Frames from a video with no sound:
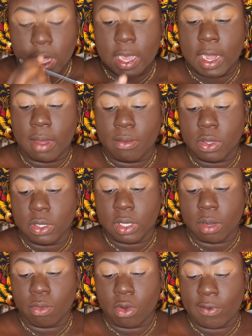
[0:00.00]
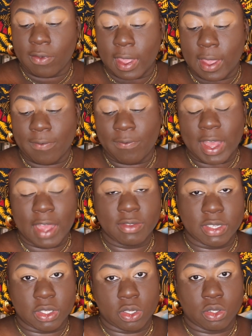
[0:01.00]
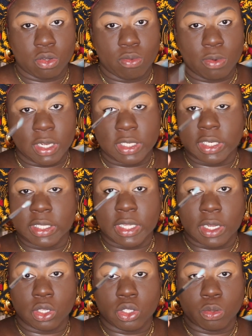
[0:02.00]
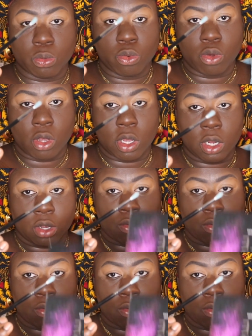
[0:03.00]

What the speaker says: And I'm using a Morphe 562 brush. It's like a small